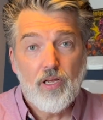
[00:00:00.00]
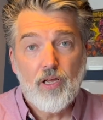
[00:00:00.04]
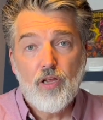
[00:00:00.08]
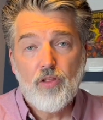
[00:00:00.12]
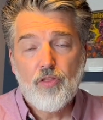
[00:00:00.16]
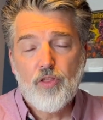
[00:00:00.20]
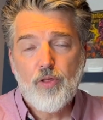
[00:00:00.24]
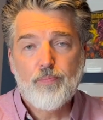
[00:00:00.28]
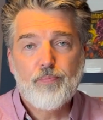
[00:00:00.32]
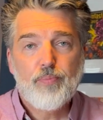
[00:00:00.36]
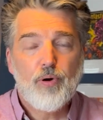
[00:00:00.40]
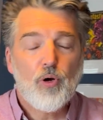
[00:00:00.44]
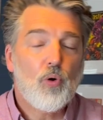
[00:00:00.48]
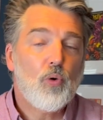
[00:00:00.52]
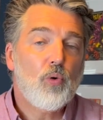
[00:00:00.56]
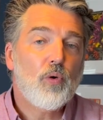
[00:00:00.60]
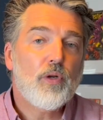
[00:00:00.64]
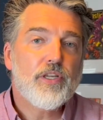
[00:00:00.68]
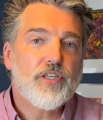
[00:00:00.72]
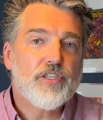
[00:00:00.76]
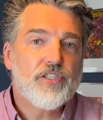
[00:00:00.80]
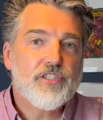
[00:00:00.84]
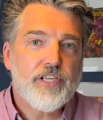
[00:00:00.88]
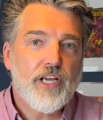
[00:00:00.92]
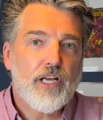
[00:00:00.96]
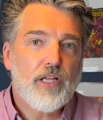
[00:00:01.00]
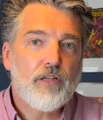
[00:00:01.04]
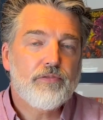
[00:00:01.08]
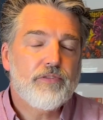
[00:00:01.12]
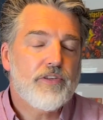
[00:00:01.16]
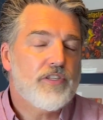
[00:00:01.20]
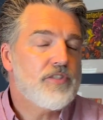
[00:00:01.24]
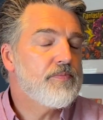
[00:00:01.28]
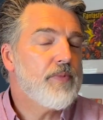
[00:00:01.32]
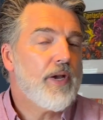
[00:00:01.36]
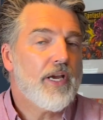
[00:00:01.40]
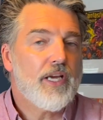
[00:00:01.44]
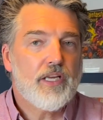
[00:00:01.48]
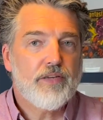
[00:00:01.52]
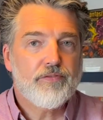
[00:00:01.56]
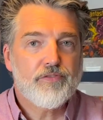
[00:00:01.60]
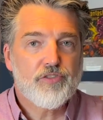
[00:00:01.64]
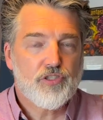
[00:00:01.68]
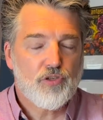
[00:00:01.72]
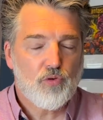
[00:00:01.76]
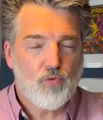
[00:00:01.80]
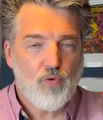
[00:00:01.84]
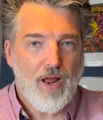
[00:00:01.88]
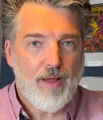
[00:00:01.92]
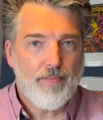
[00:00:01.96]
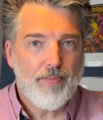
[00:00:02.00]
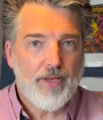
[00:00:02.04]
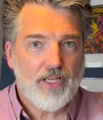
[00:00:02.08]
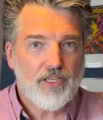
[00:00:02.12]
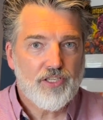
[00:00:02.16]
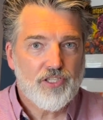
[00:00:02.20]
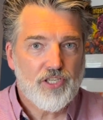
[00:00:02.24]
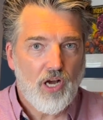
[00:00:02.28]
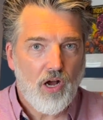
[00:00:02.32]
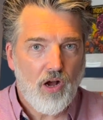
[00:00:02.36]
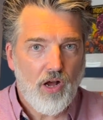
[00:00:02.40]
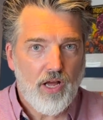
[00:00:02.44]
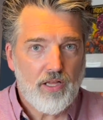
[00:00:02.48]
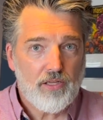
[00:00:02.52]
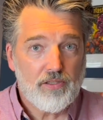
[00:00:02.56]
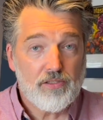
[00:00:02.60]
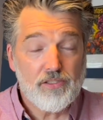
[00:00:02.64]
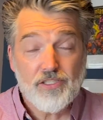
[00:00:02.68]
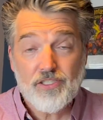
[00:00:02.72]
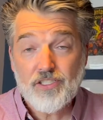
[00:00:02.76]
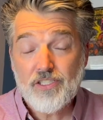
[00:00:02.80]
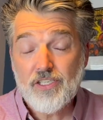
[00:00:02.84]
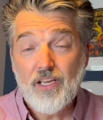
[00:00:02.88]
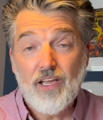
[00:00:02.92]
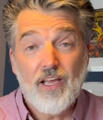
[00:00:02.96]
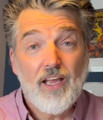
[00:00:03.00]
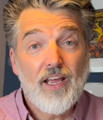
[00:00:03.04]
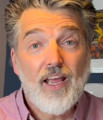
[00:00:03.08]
The pool itself is made of ceramic tiles,